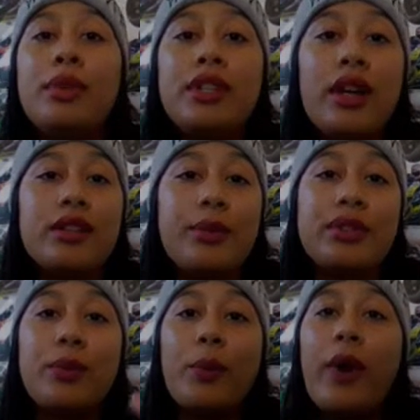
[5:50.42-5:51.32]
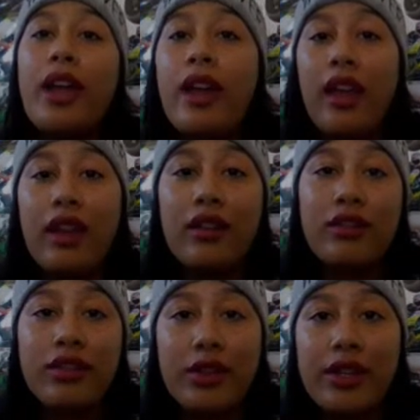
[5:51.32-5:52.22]
Pedrosa was way ahead
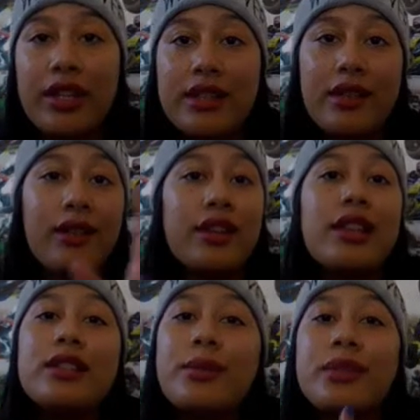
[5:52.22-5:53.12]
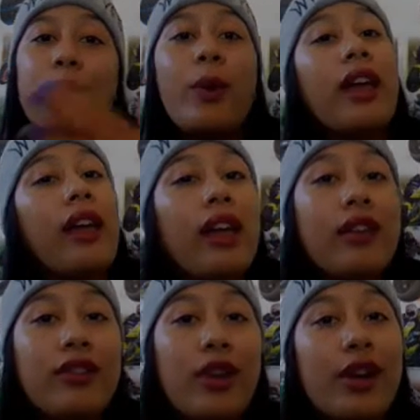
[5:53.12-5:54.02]
of Lorenzo. Lorenzo was way
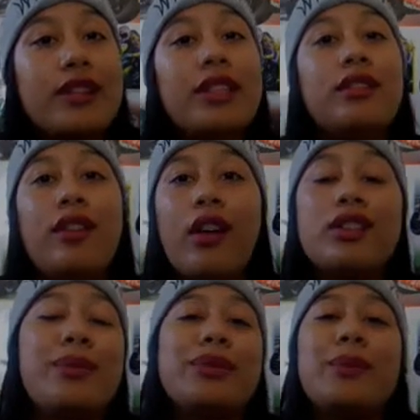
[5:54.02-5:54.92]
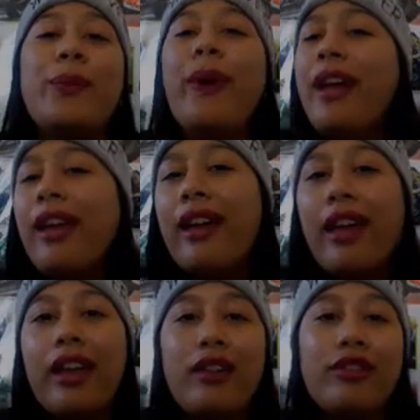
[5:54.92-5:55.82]
ahead of Rossi. And Rossi was way
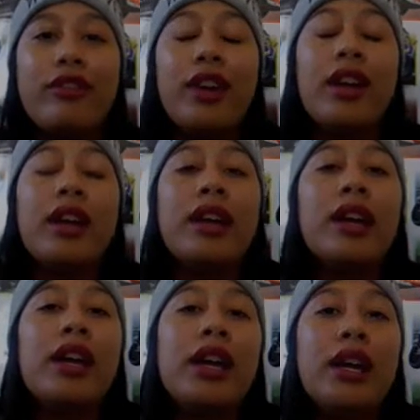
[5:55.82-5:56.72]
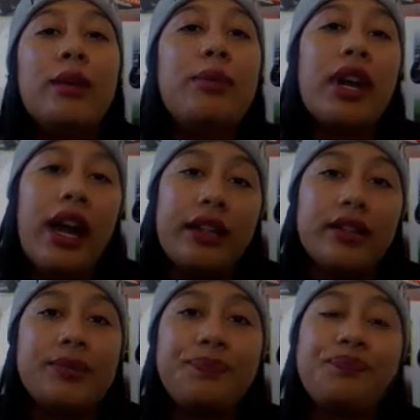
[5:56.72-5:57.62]
ahead of
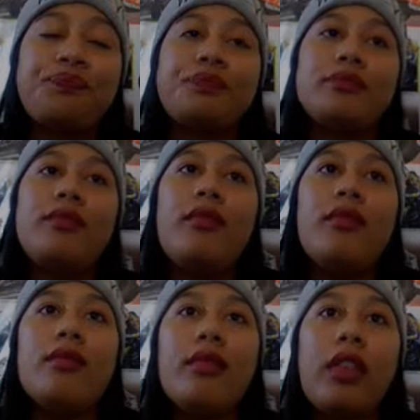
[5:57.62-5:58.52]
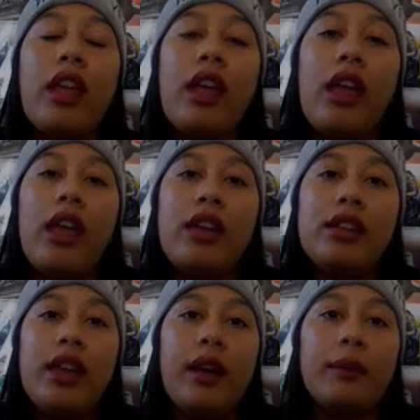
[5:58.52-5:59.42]
Bradle.
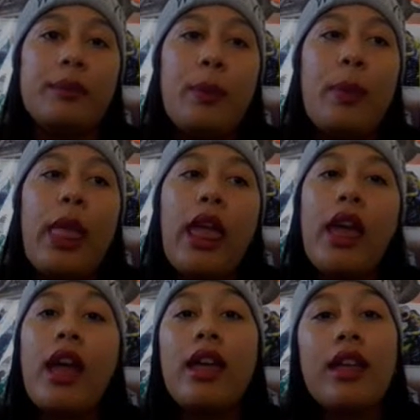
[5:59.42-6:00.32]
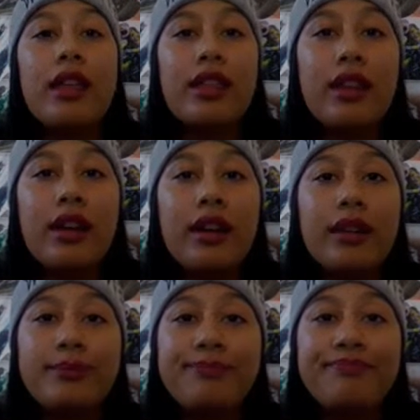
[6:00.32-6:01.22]
And yeah,
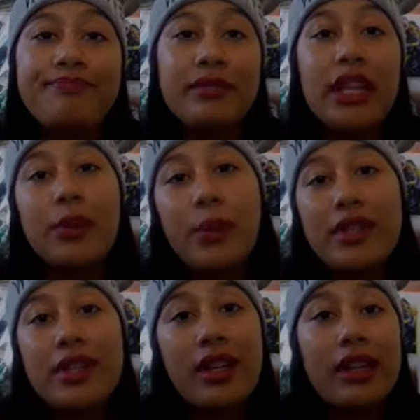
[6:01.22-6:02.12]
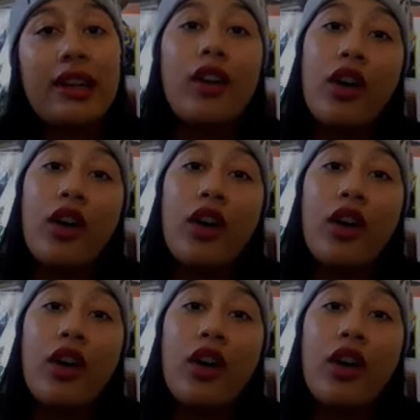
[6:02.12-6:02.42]
the it was a